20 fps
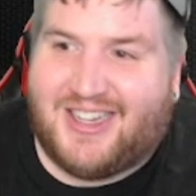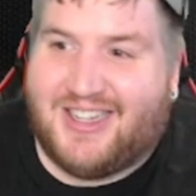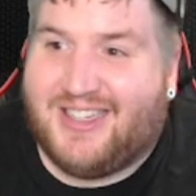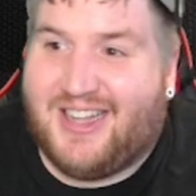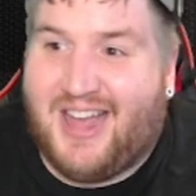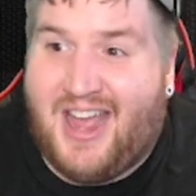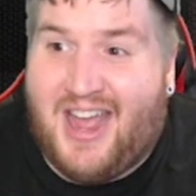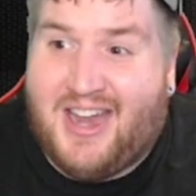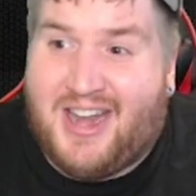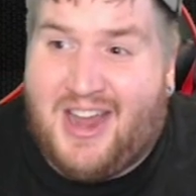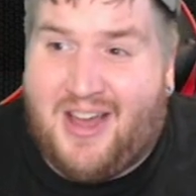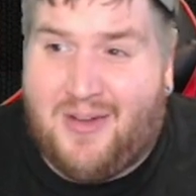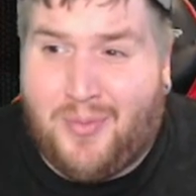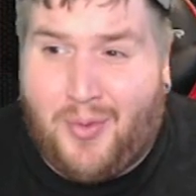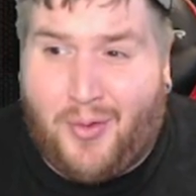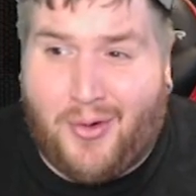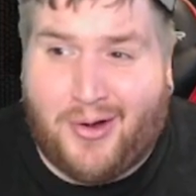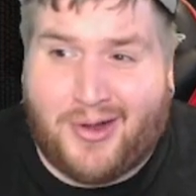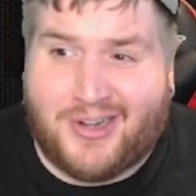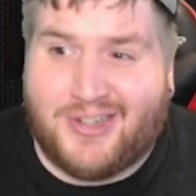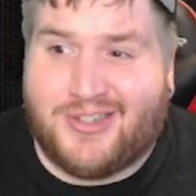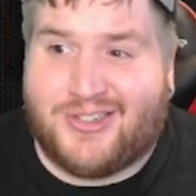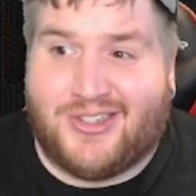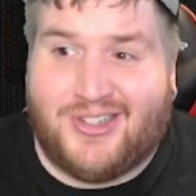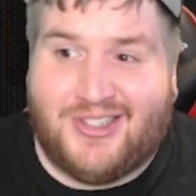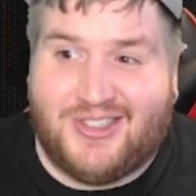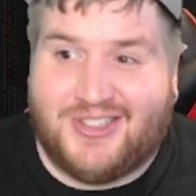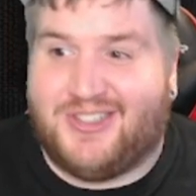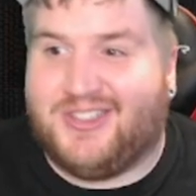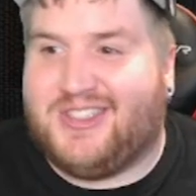and have board
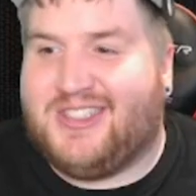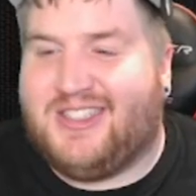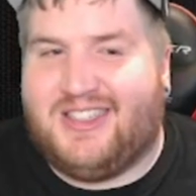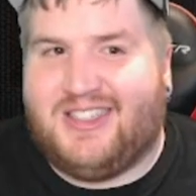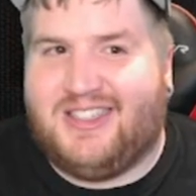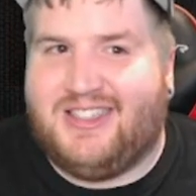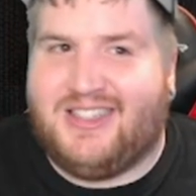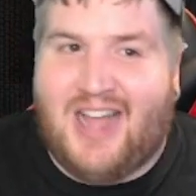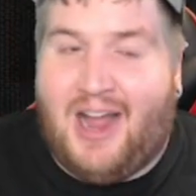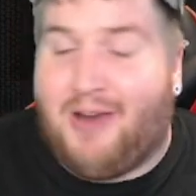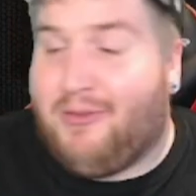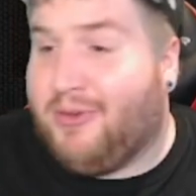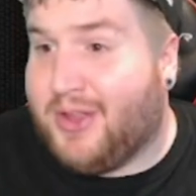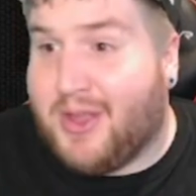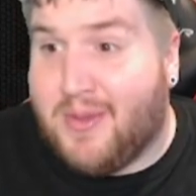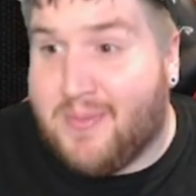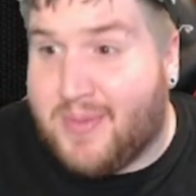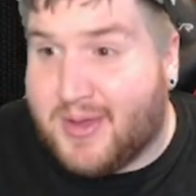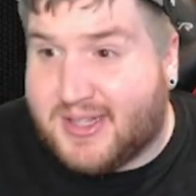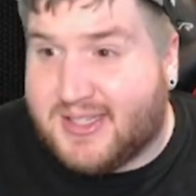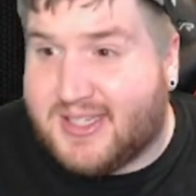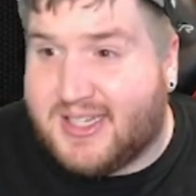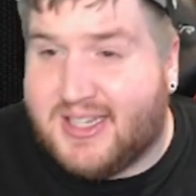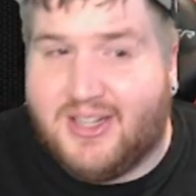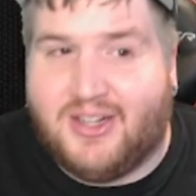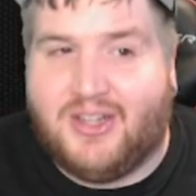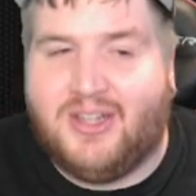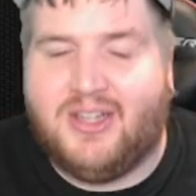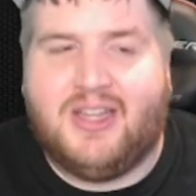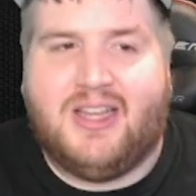control, so it's not really a big
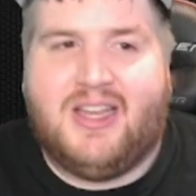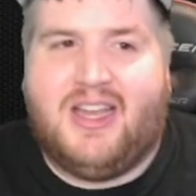deal.